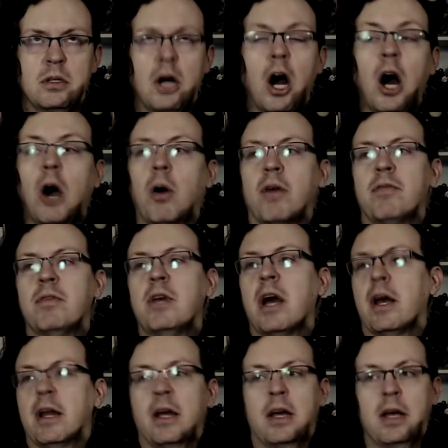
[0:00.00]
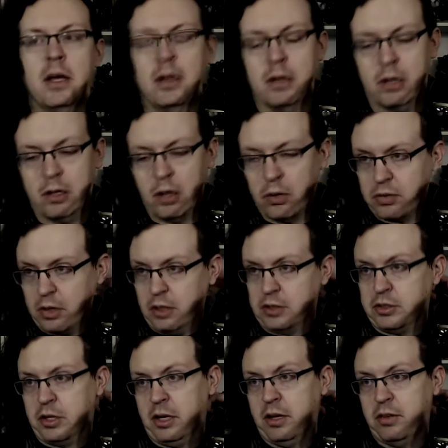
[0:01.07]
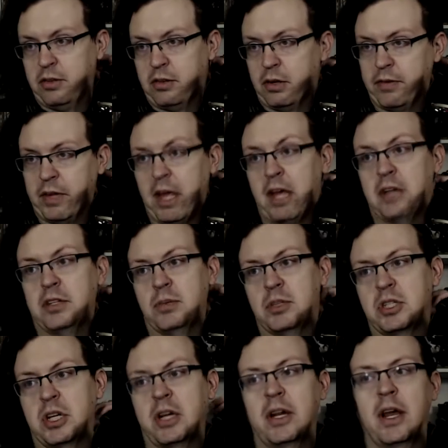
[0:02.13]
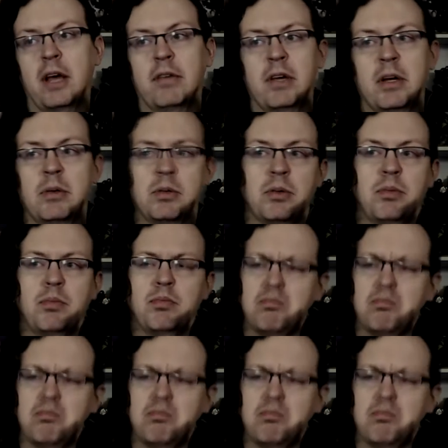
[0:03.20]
I've got a Ghost Ultra certification, which I didn't have yet, which was